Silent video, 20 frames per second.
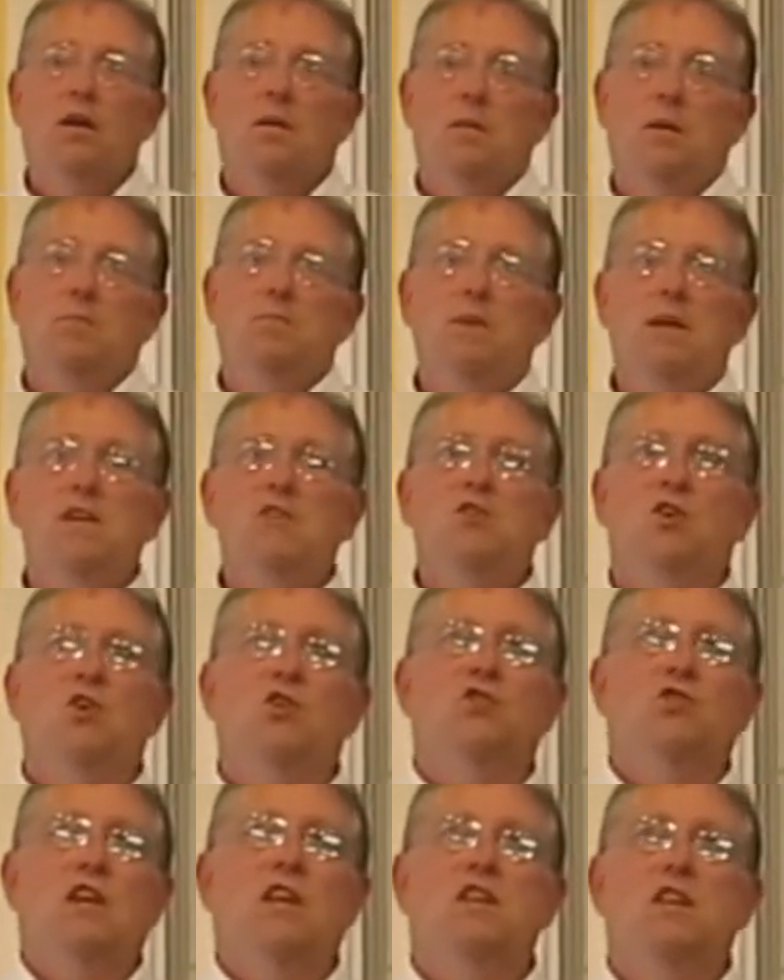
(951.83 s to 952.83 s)
I mean,
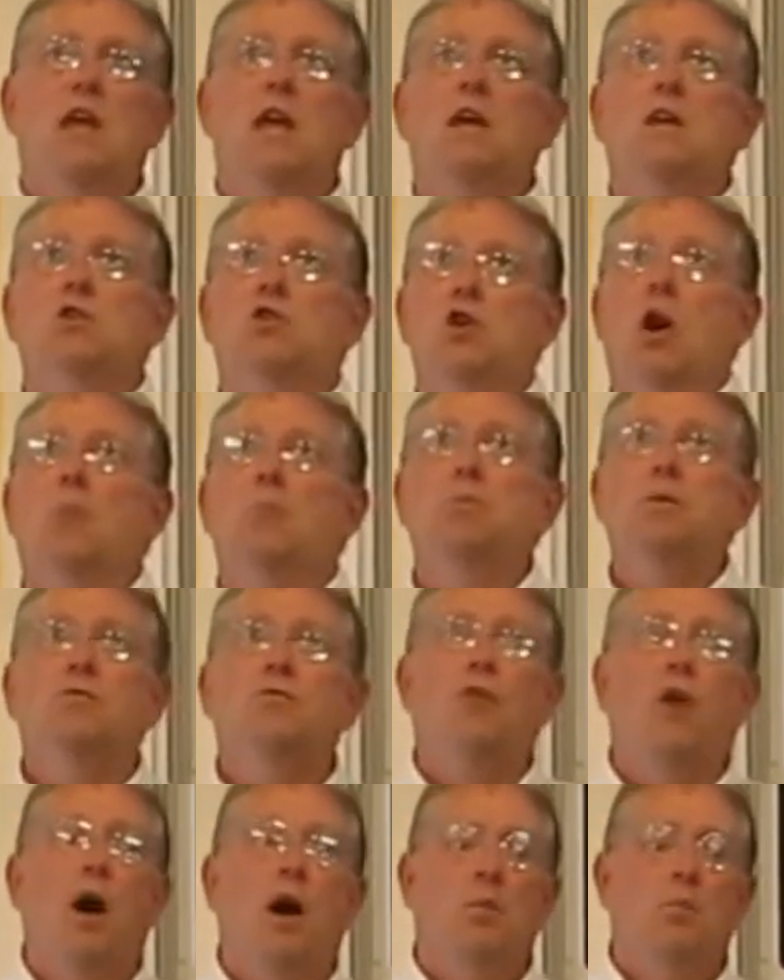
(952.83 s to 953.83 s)
measles, they think,
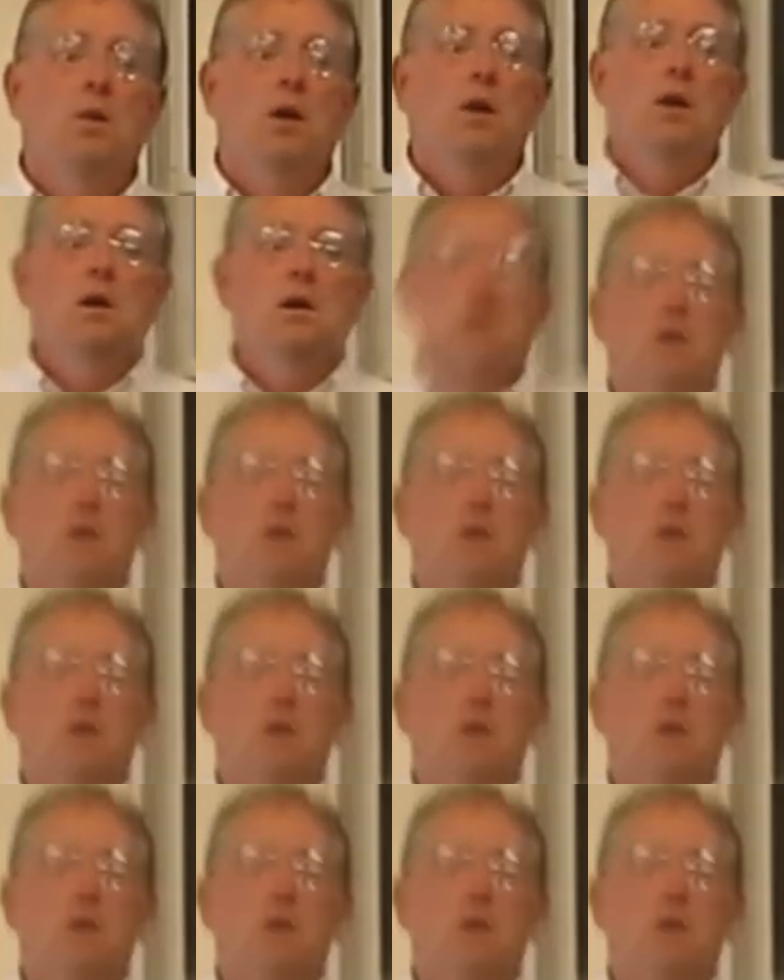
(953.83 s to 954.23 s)
jumped from